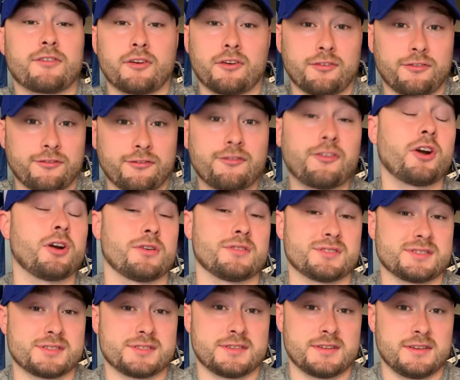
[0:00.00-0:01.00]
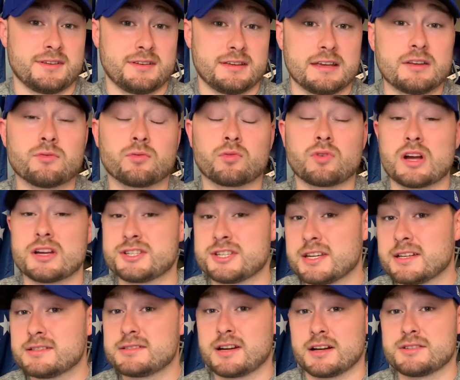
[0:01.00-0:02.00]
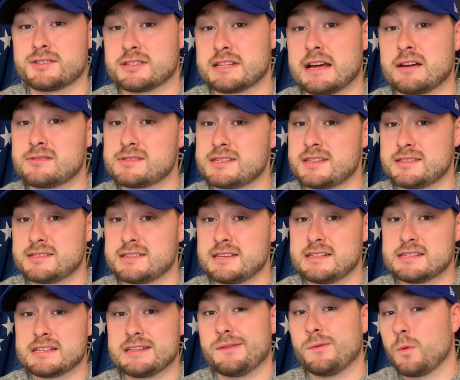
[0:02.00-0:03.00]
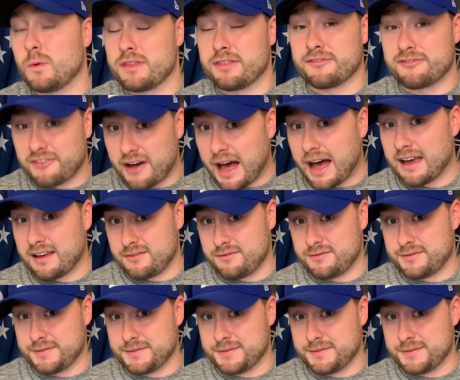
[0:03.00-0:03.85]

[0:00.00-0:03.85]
for first in rushing touchdowns this season with 5.